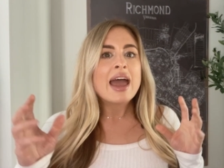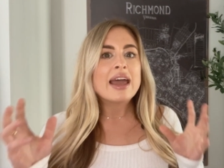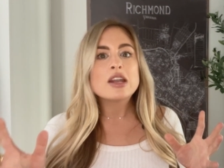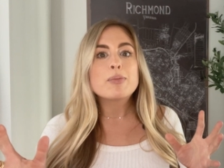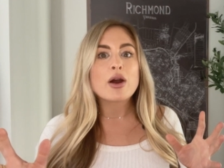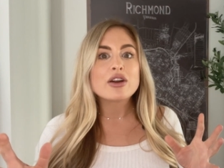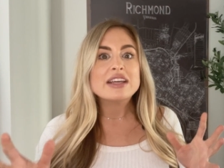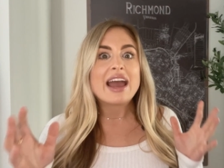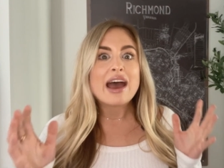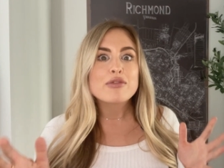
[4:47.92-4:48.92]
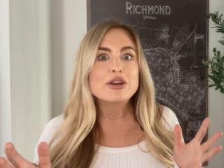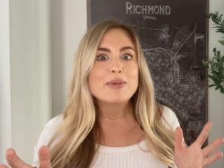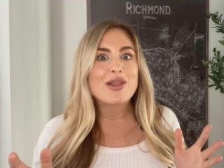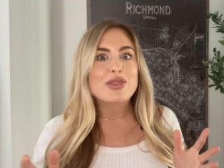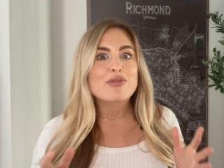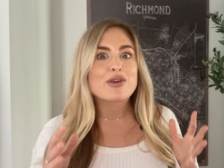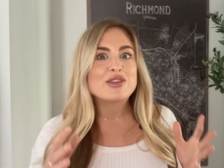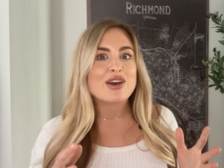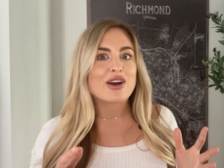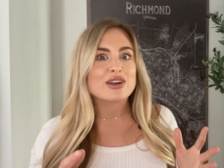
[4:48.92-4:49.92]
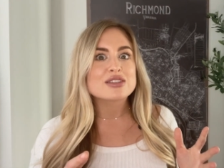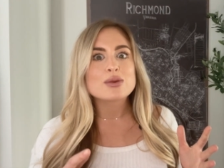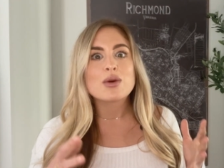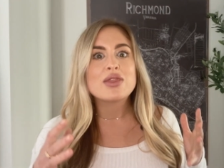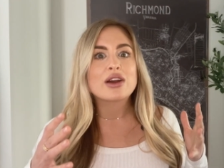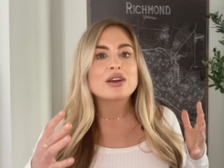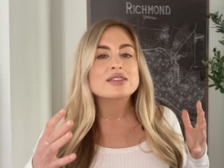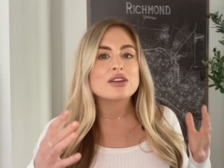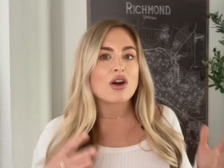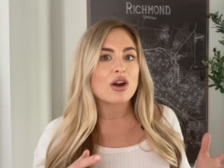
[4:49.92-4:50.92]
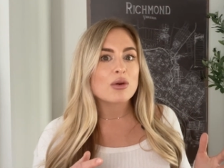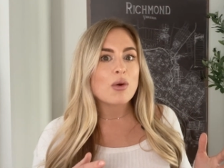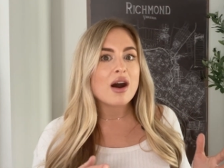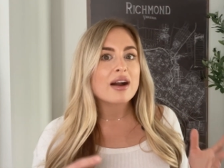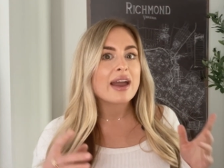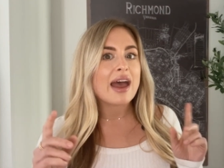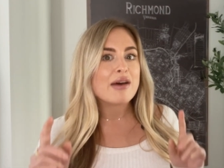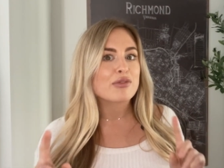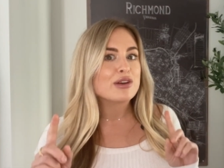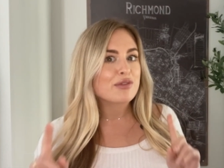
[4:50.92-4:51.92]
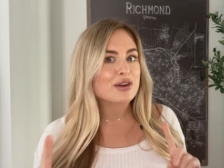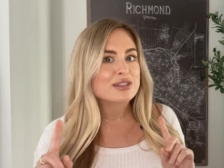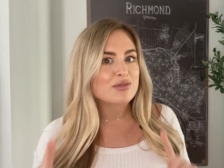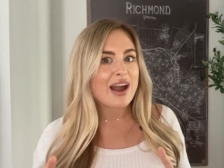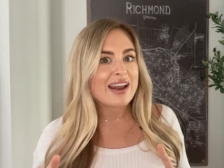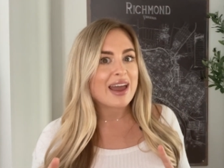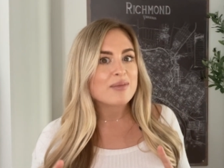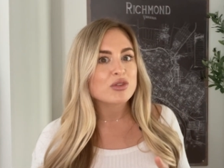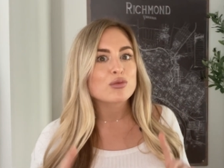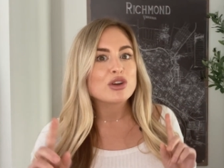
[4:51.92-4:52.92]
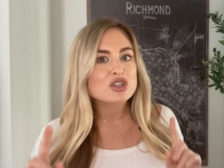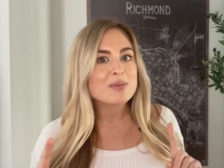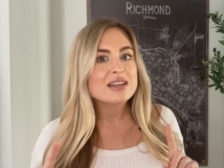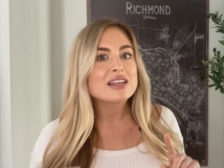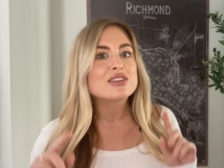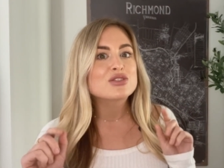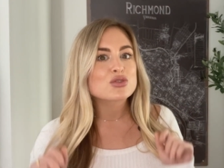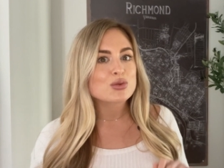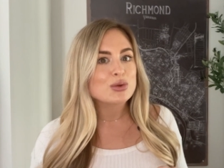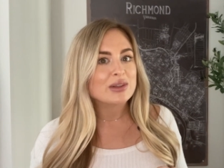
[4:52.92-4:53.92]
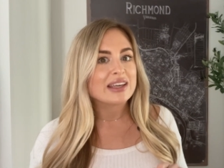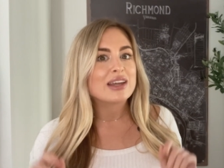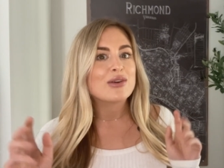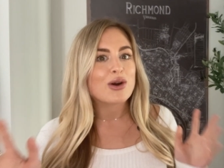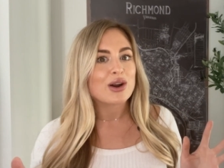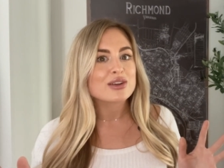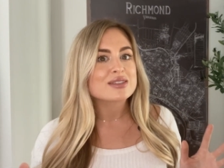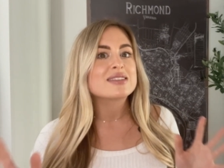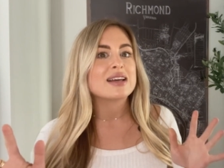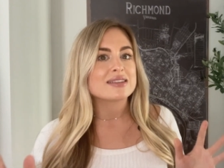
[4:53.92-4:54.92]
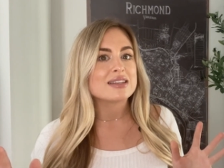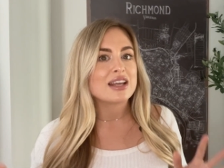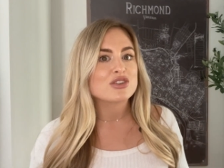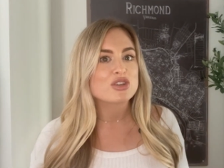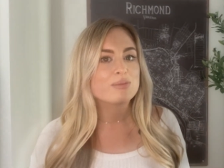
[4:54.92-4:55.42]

and a party every month for the arts when there is an art walk every first Friday. Richmond is truly an arts destination.